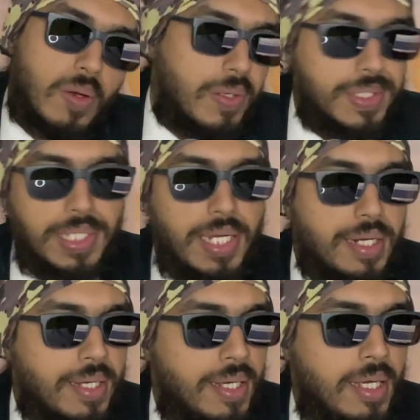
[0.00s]
or
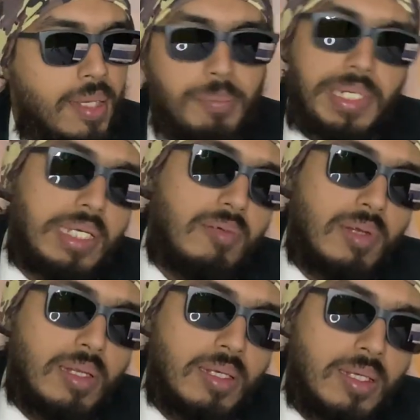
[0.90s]
they're
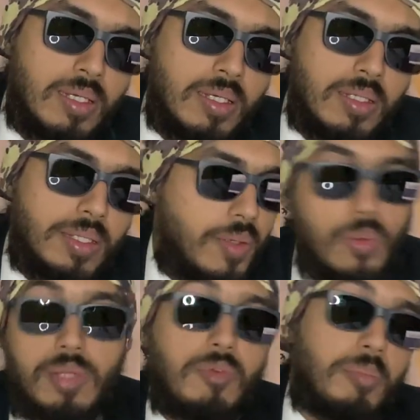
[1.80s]
medieval. They
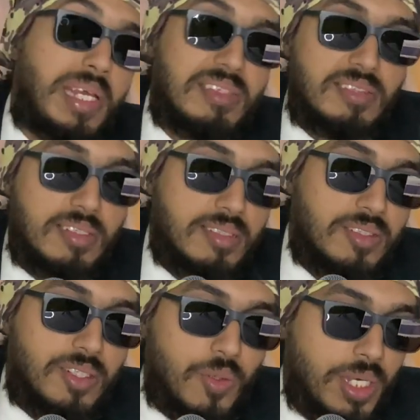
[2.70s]
don't even make sense
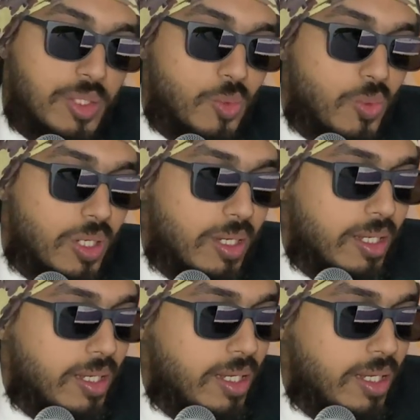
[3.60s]
in today's world.